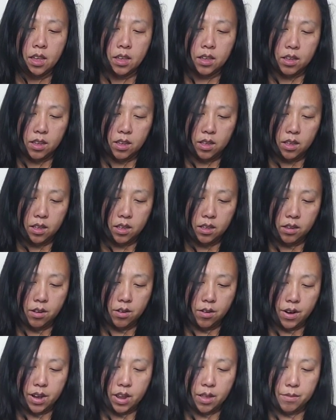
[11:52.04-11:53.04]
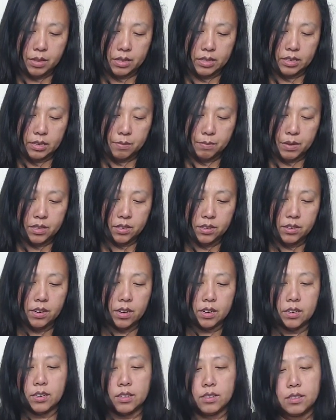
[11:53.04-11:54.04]
uh, Graham and Spencer, and
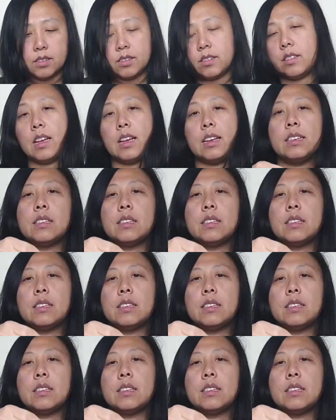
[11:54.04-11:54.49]
it's a size